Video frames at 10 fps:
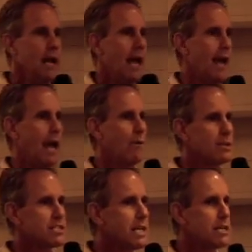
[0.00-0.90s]
And I want
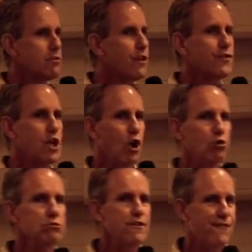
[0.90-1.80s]
to say to you that the
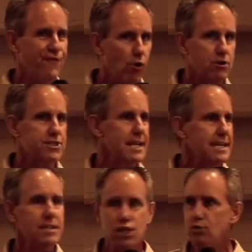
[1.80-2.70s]
only force
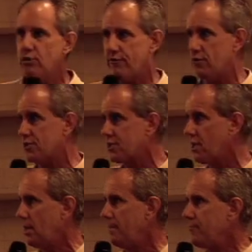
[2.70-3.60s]
in the
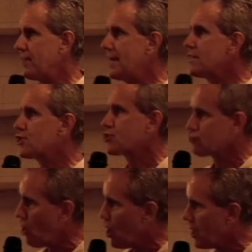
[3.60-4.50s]
universe that is
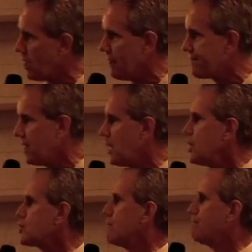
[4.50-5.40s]
strong enough
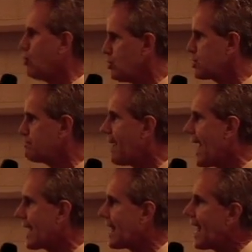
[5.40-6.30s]
to push
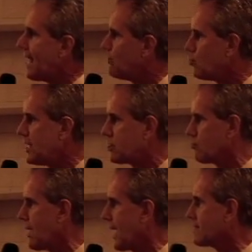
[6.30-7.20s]
back and
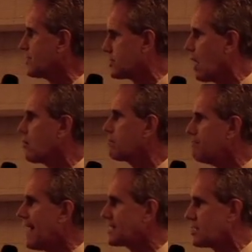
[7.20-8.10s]
redirect the dark
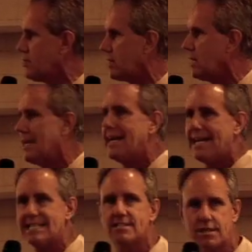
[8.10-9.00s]
masculine
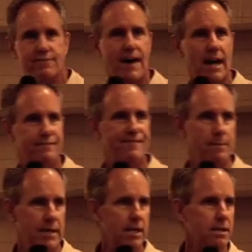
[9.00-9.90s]
is the divine
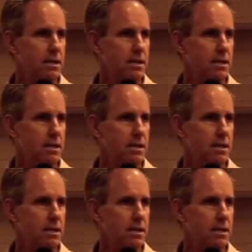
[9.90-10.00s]
feminine.